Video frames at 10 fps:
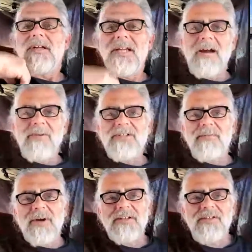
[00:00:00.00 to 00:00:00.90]
Yeah, but it's
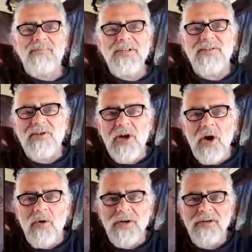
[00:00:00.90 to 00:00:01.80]
about to be
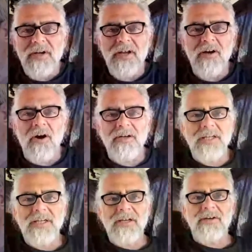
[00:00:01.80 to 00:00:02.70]
snowing and
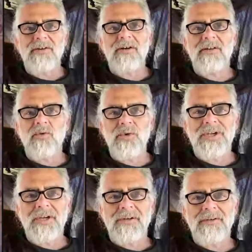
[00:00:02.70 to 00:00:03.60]
ugly here on the
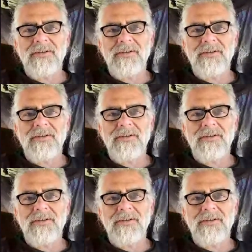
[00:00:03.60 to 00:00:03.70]
weekend.